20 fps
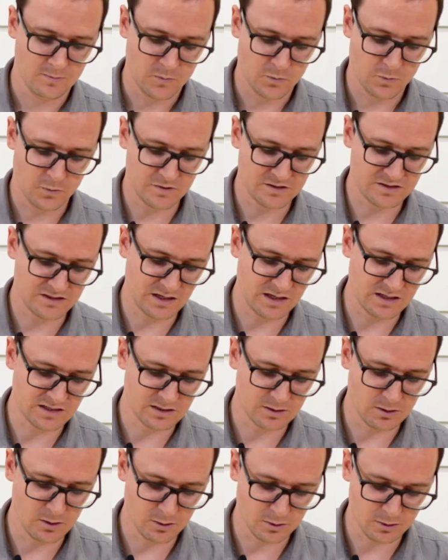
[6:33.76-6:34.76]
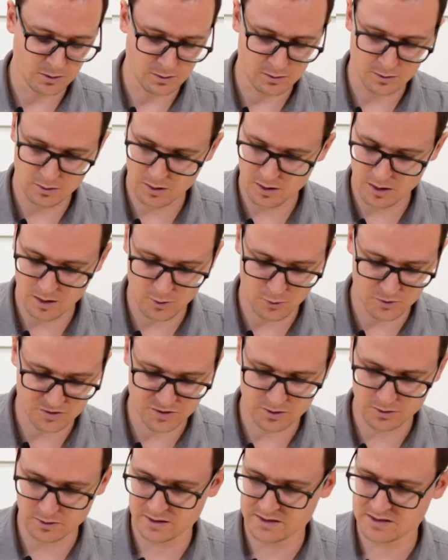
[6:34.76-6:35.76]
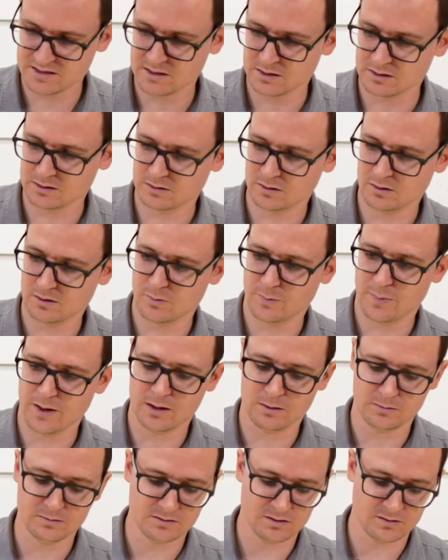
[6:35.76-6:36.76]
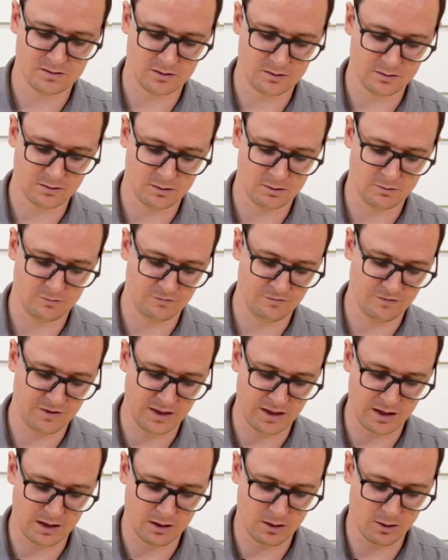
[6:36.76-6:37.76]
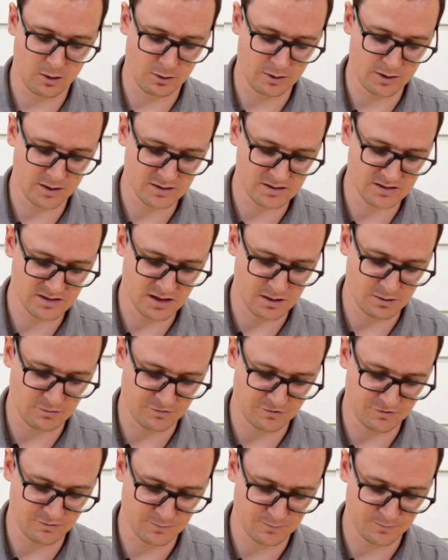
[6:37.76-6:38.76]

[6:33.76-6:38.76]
the city's clock, or also listening to the bells of the clock itself?